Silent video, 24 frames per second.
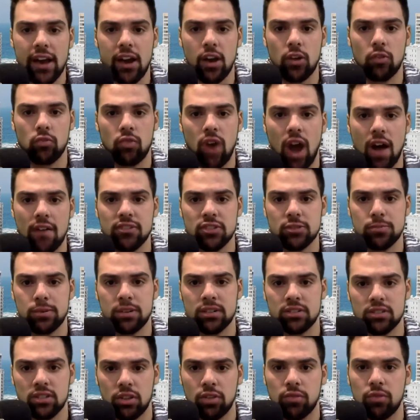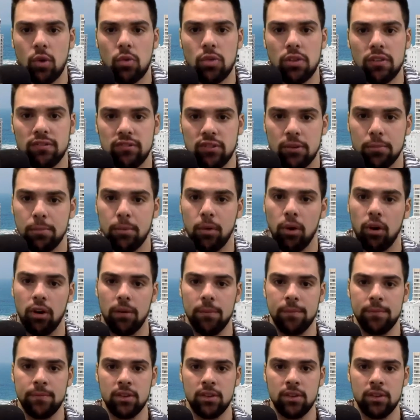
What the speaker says: on Roethlisberger to throw the football,